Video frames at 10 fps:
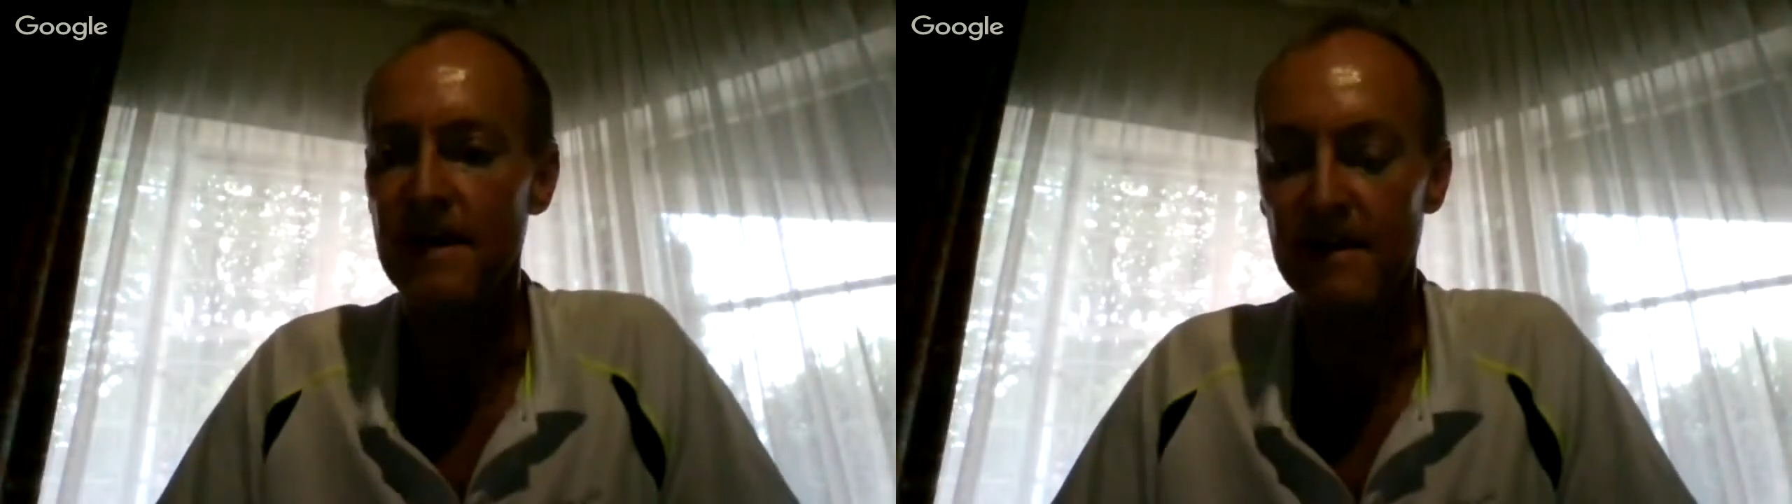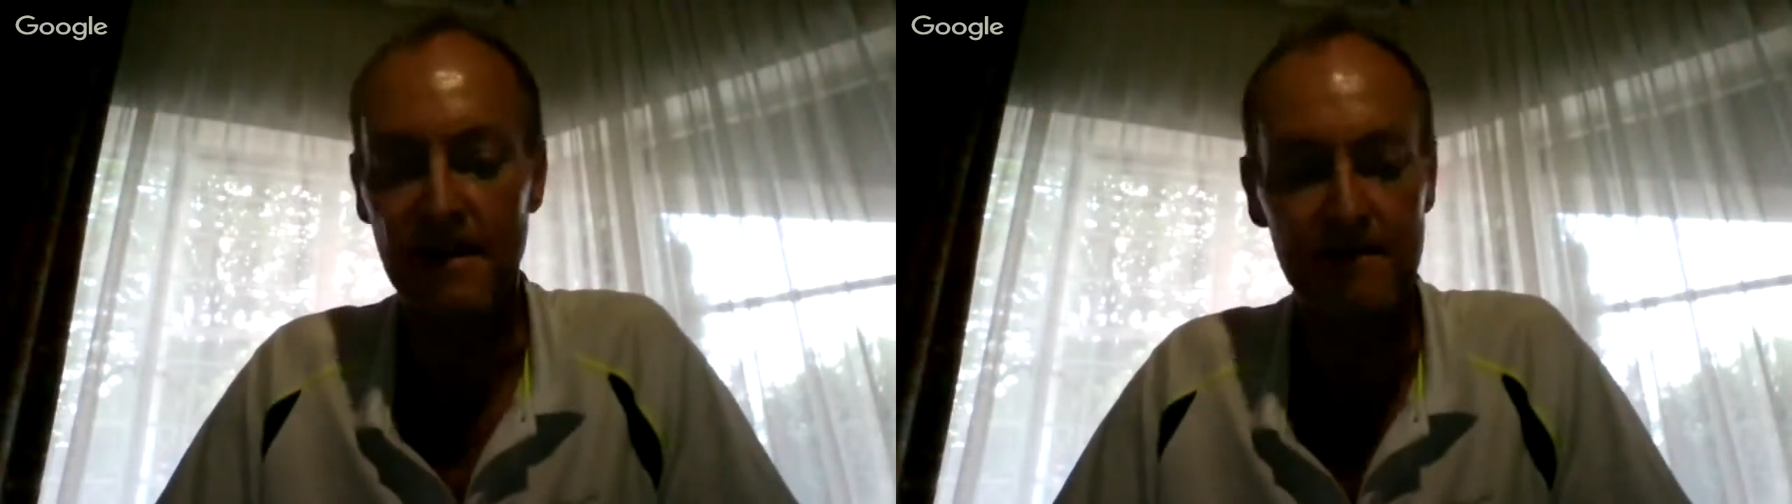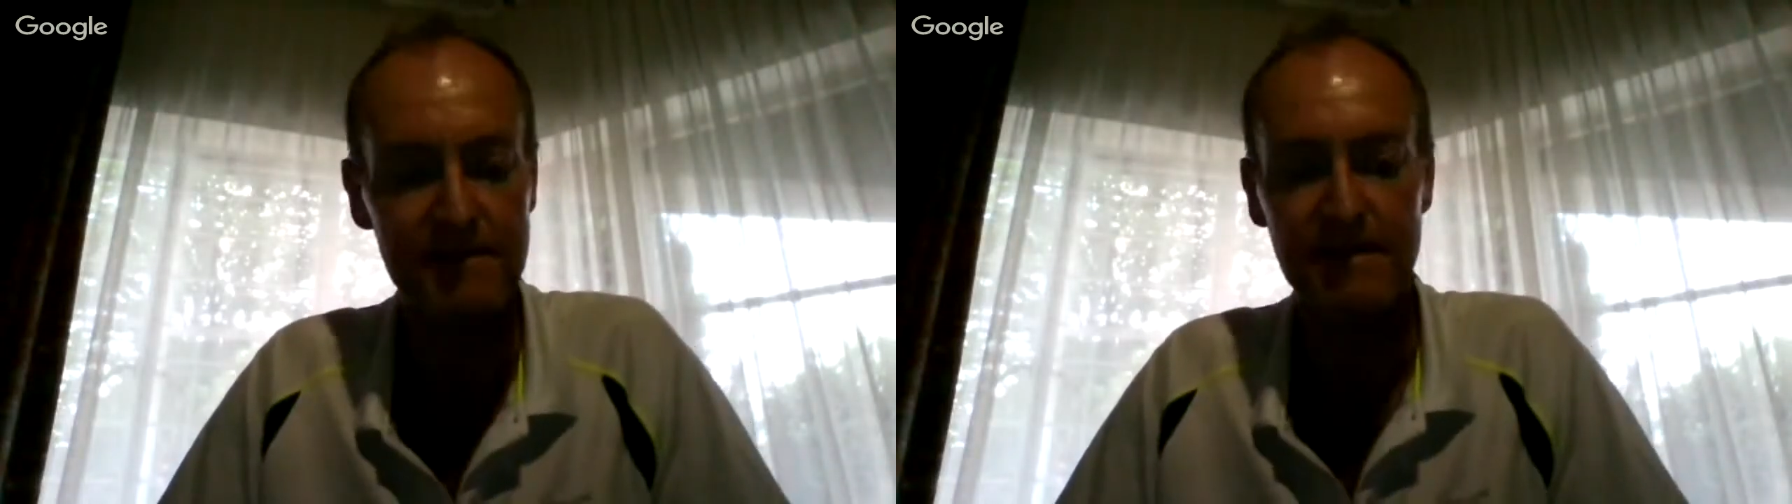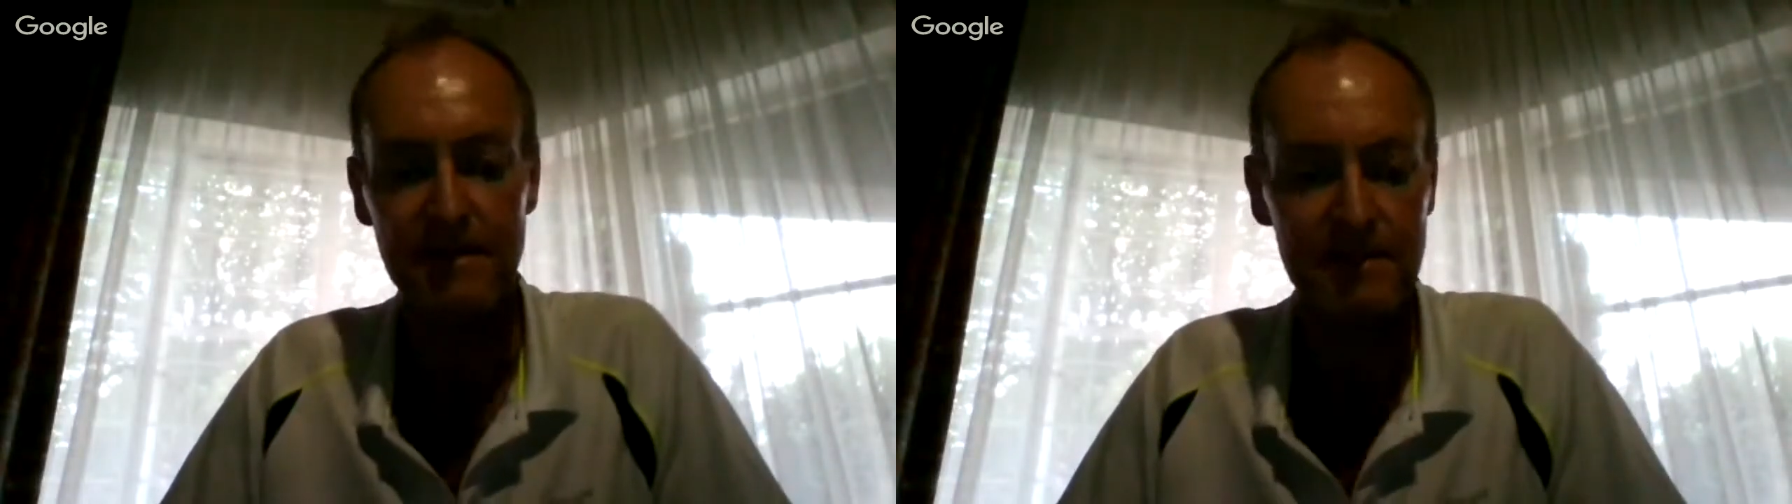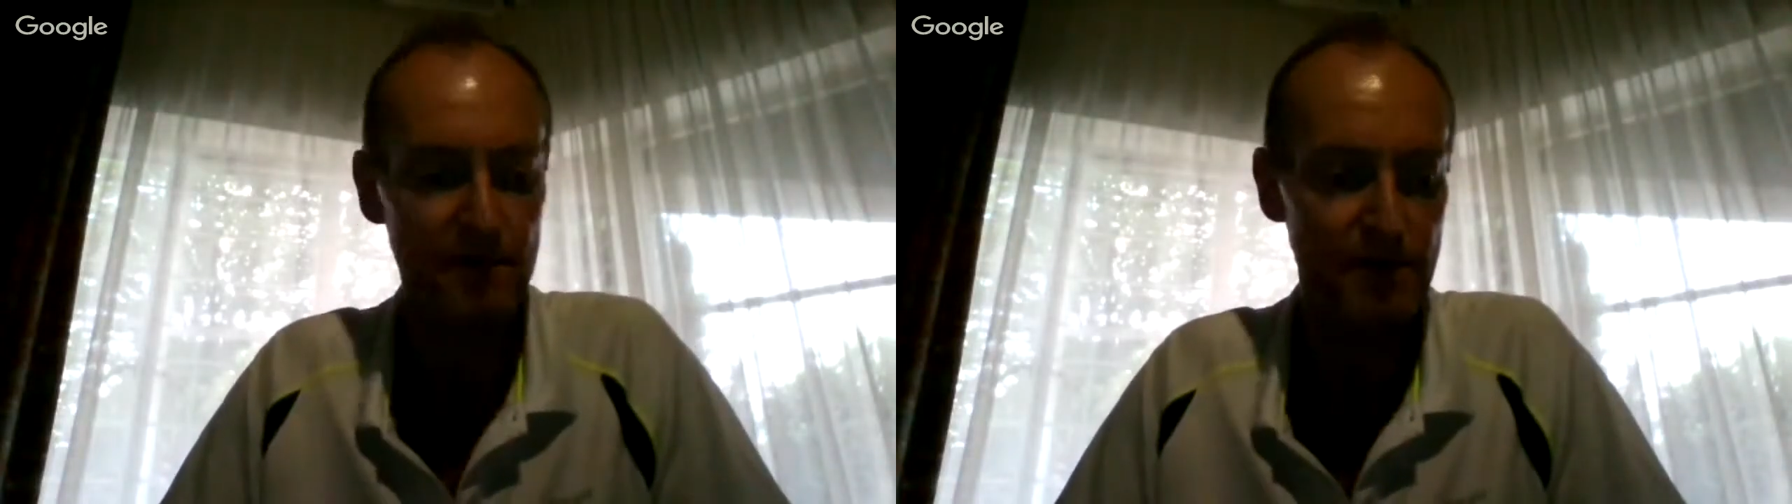And I've seen that
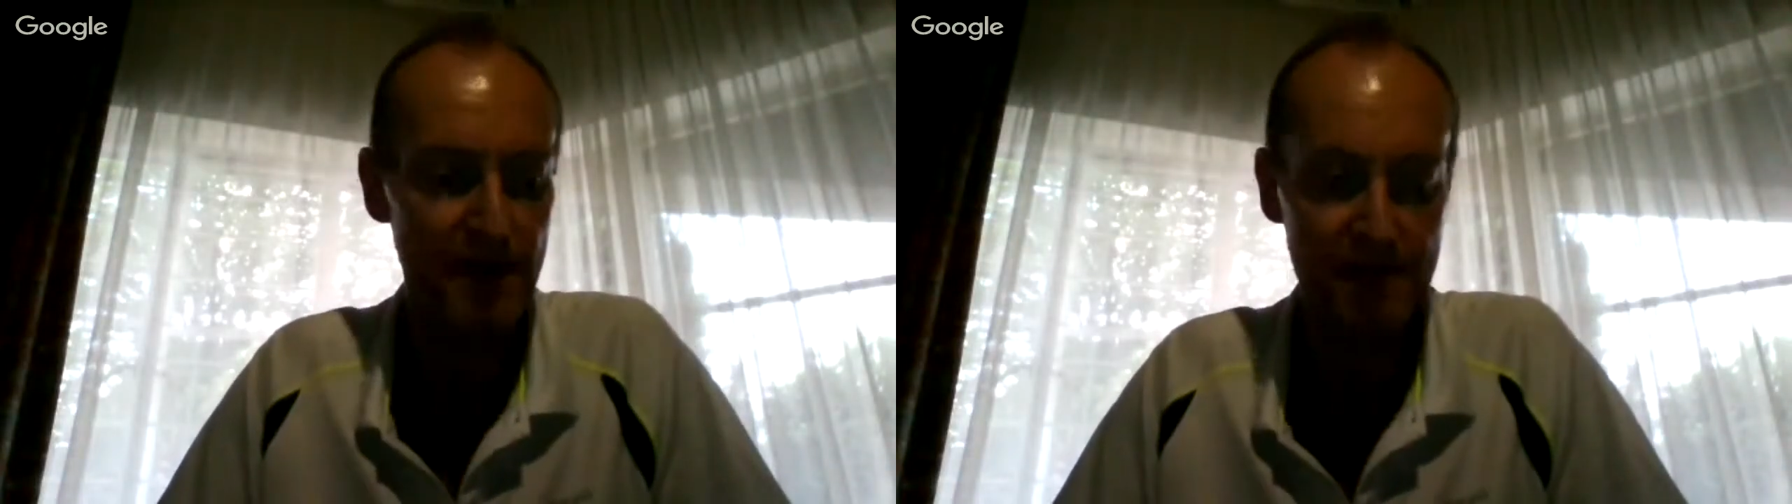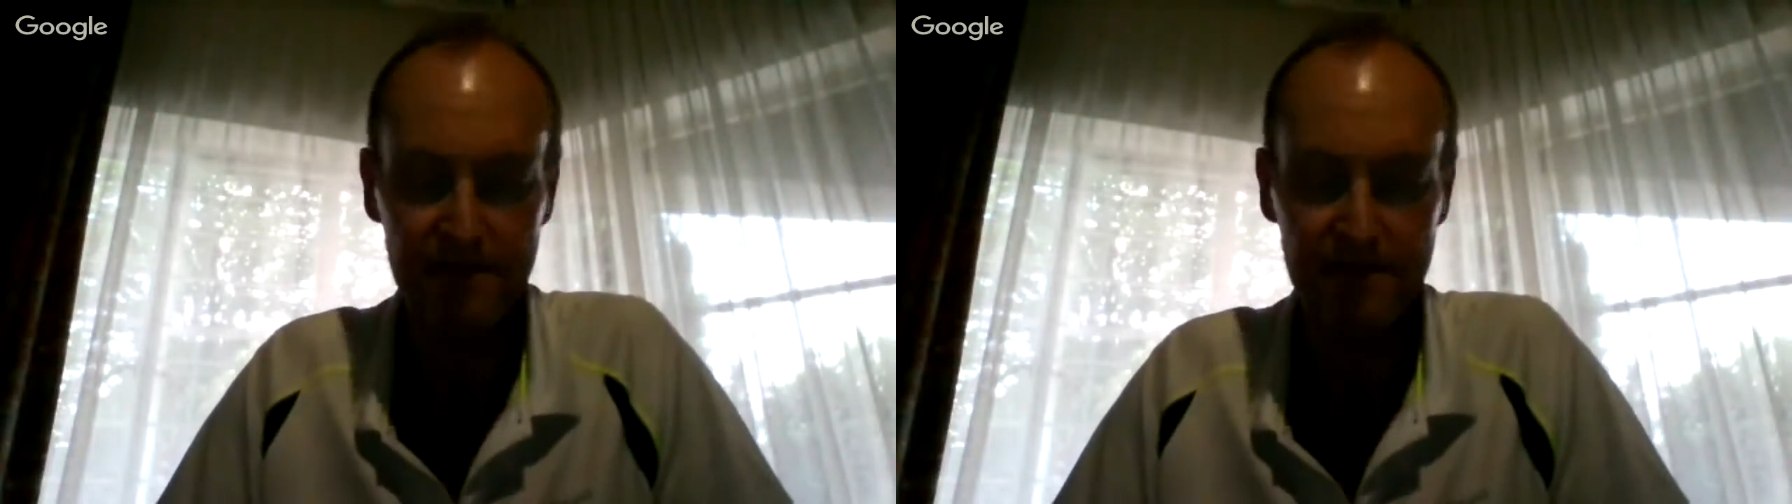sort of behavior